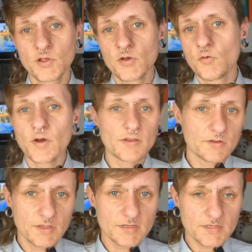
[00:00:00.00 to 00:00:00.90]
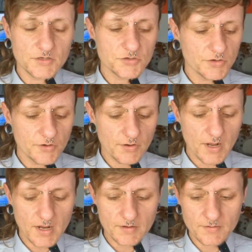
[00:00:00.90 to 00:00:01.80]
whether things are true or
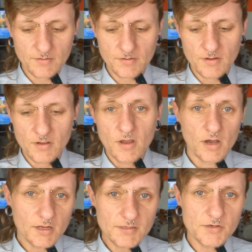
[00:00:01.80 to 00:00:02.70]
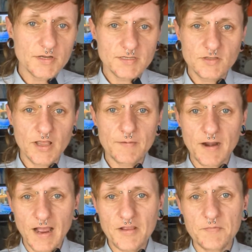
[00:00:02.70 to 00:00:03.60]
not. Also, disclaimer:
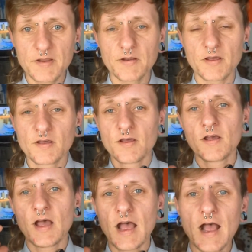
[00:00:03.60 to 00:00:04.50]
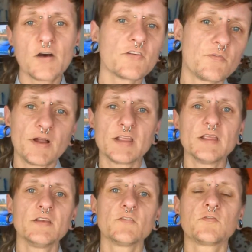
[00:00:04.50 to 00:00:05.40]
I have been out of
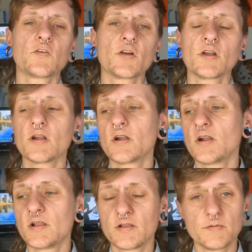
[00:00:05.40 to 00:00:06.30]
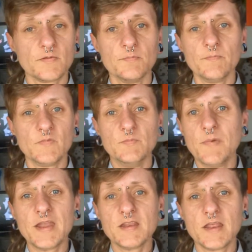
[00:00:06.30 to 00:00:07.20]
money for
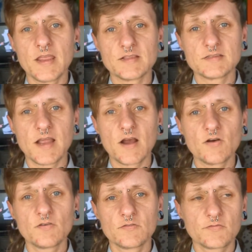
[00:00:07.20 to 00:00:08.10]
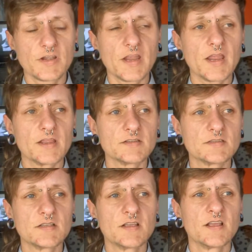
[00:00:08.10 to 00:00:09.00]
many days now, for
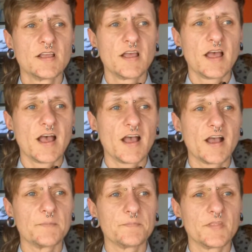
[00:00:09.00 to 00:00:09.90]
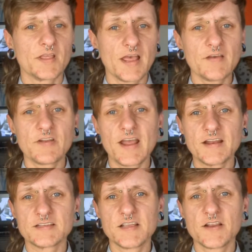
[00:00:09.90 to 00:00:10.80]
days. I haven't had a
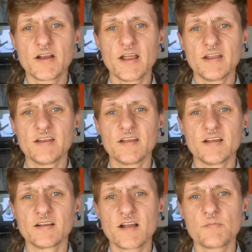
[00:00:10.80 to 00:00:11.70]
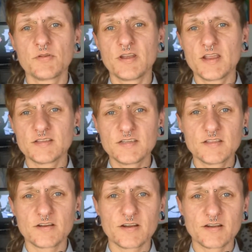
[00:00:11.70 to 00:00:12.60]
cigarette in a couple of days
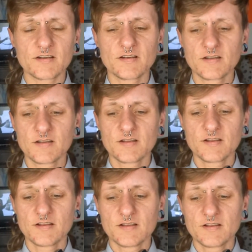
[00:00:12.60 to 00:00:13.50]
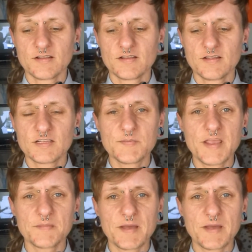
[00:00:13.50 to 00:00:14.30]
either, and that's making my